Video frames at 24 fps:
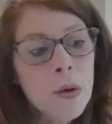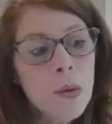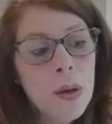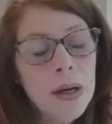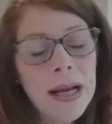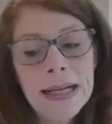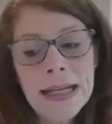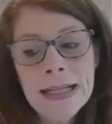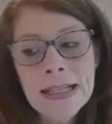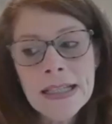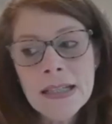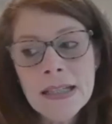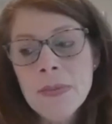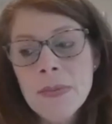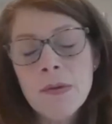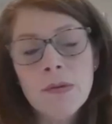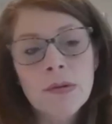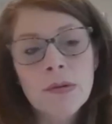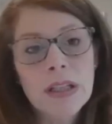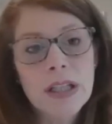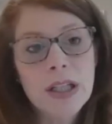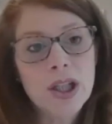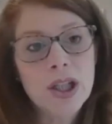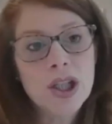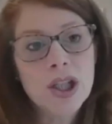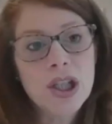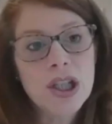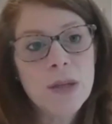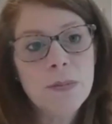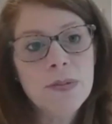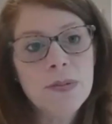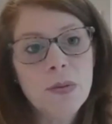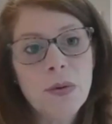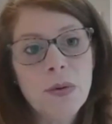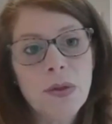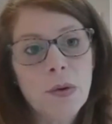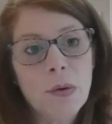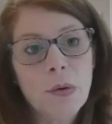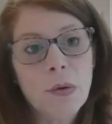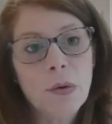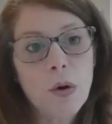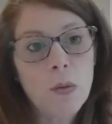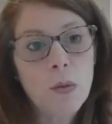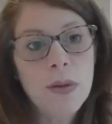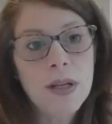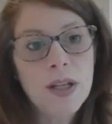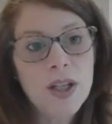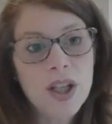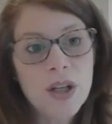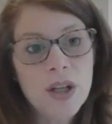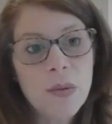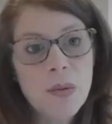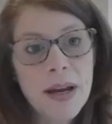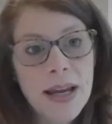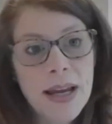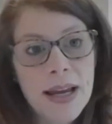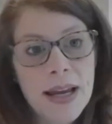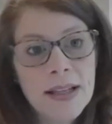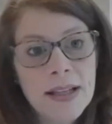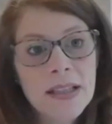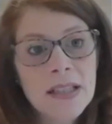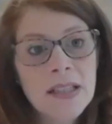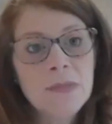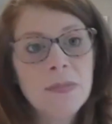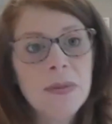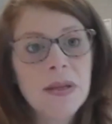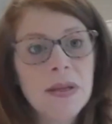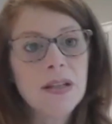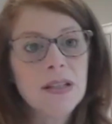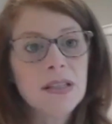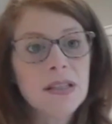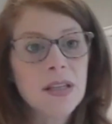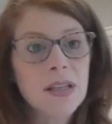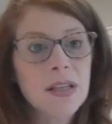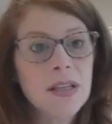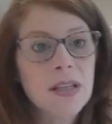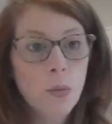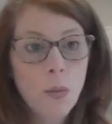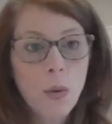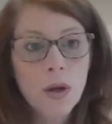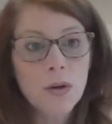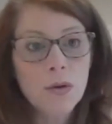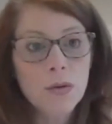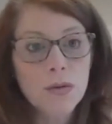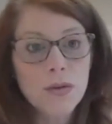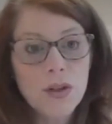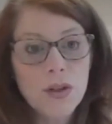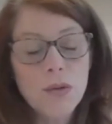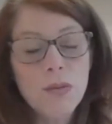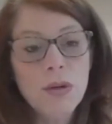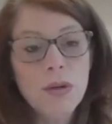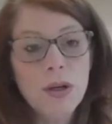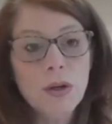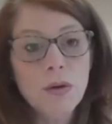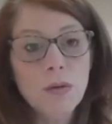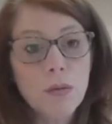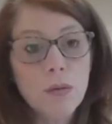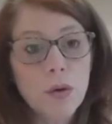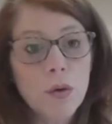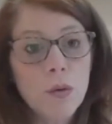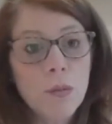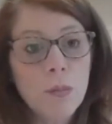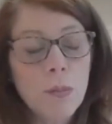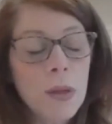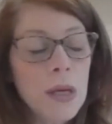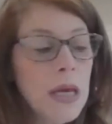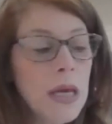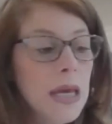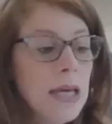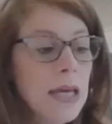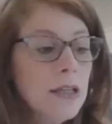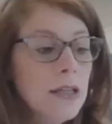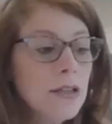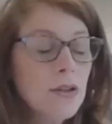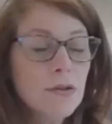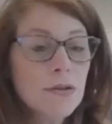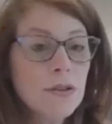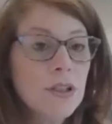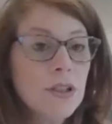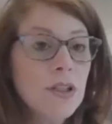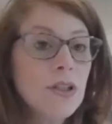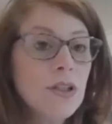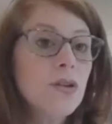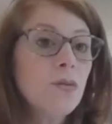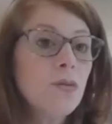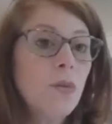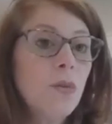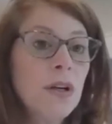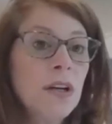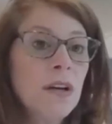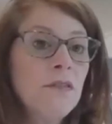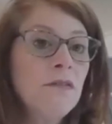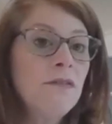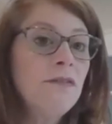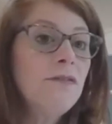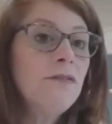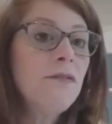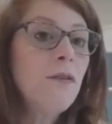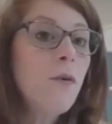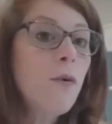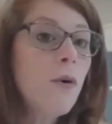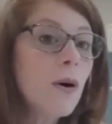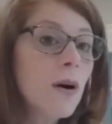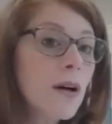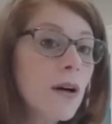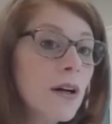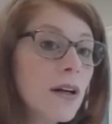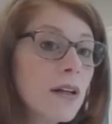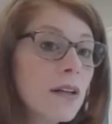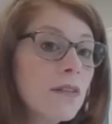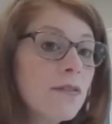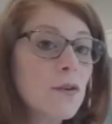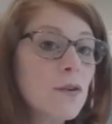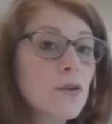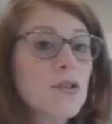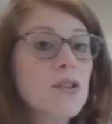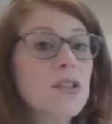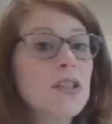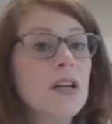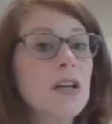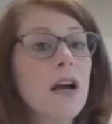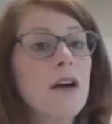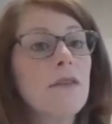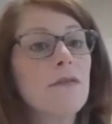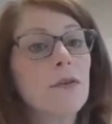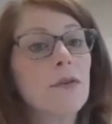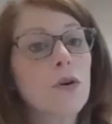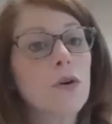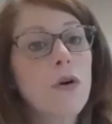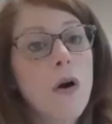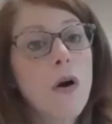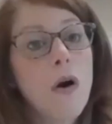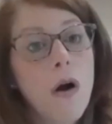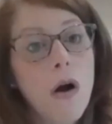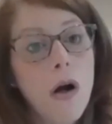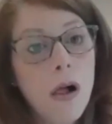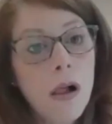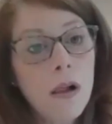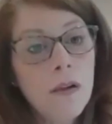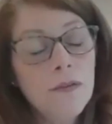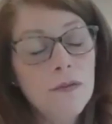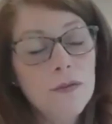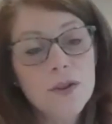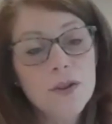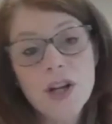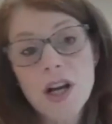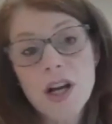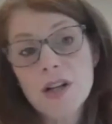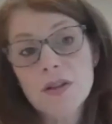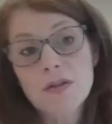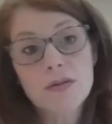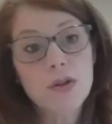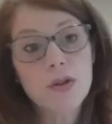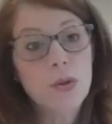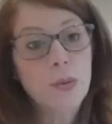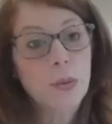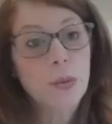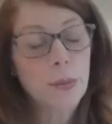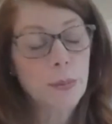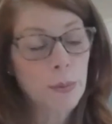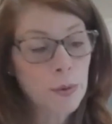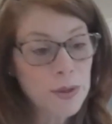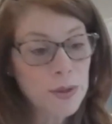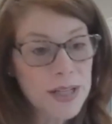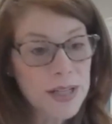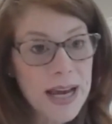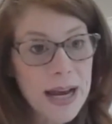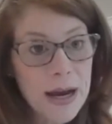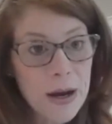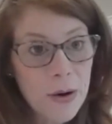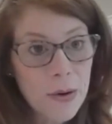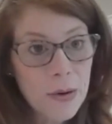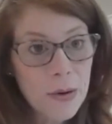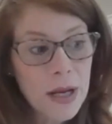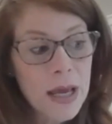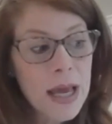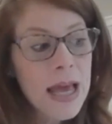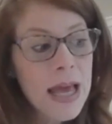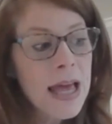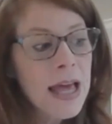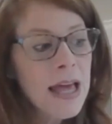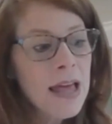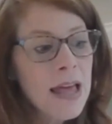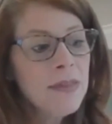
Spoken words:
who had intimate relationships with their OBGYNs because they were 1 or 2 in a group turned into 1 in 4, first to cover call for doctors who were burnt out,